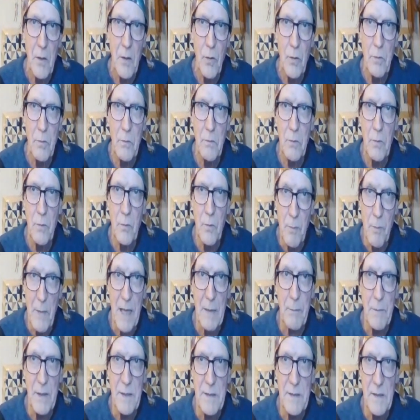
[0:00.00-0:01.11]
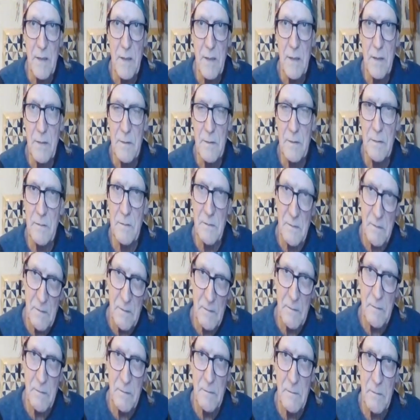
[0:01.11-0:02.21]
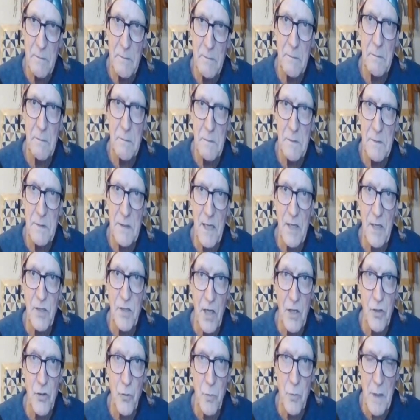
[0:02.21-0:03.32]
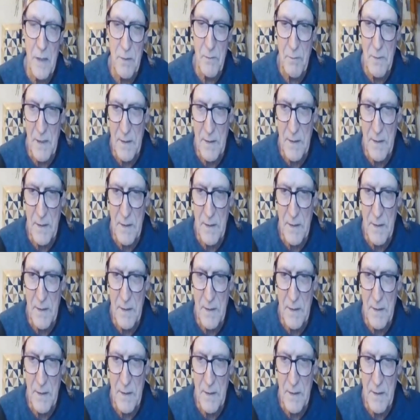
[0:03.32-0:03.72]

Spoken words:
Quebec Métis and Saskatchewan Métis.